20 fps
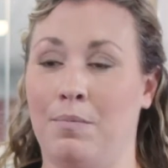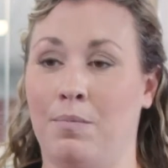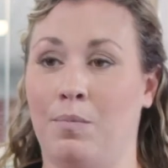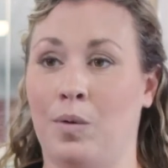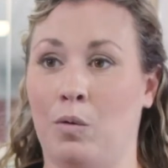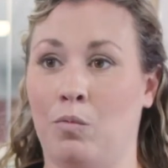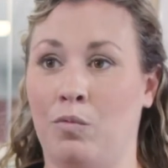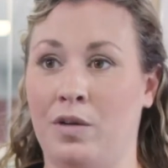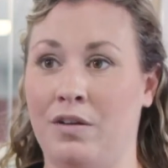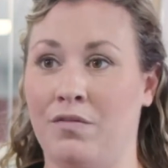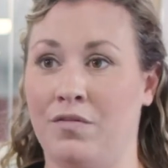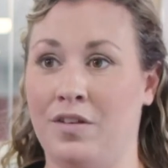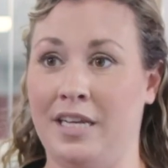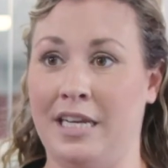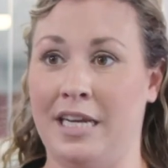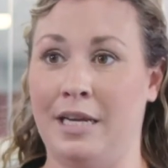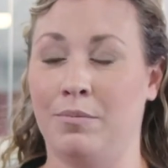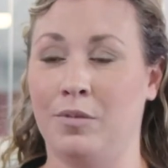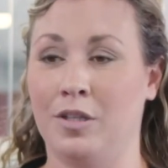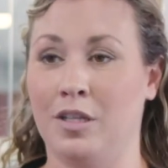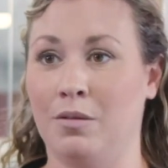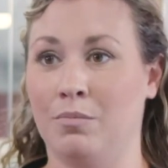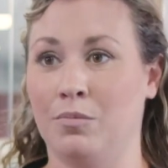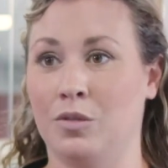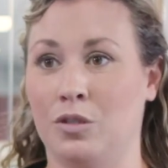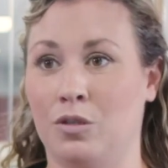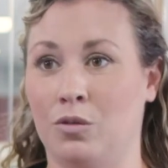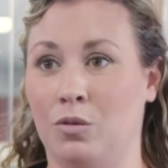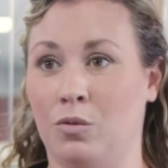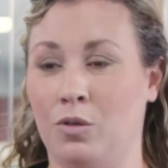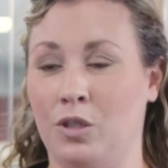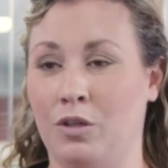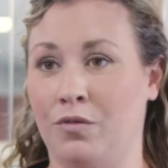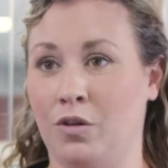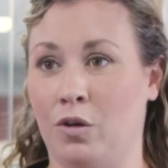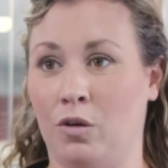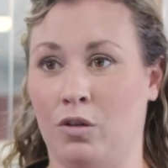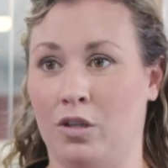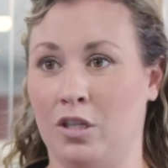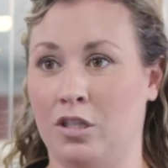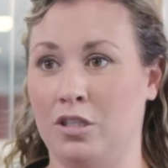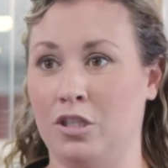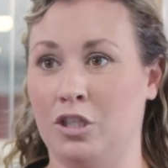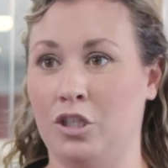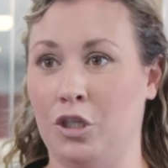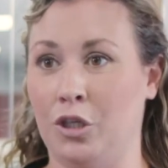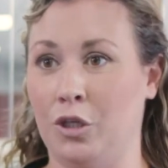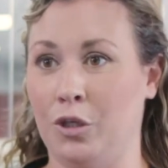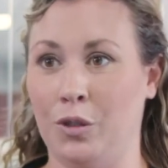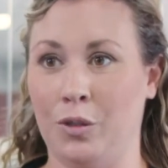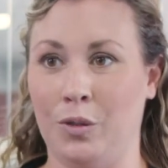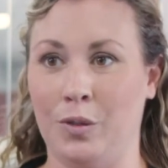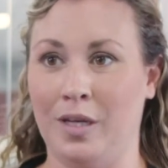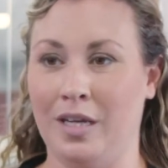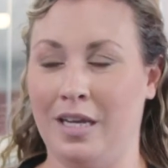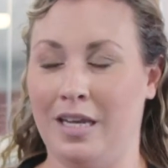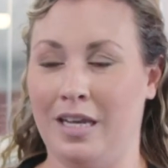but we've named them so you've got the SKU,